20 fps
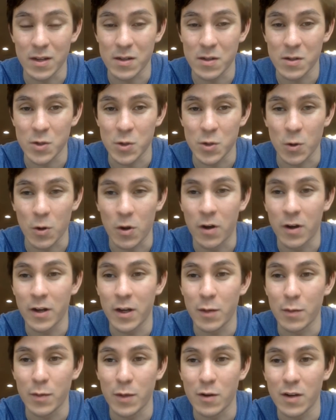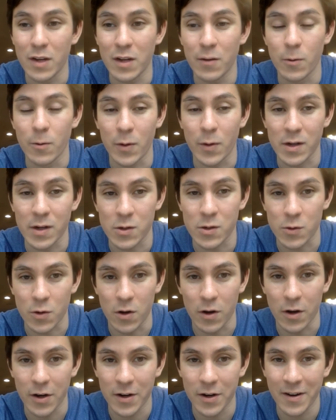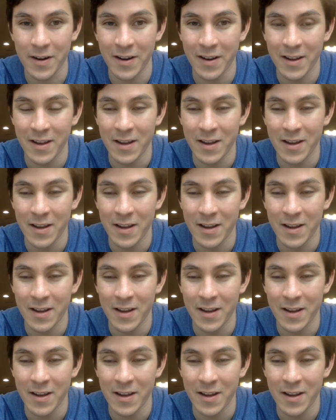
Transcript: strong community, growing stronger,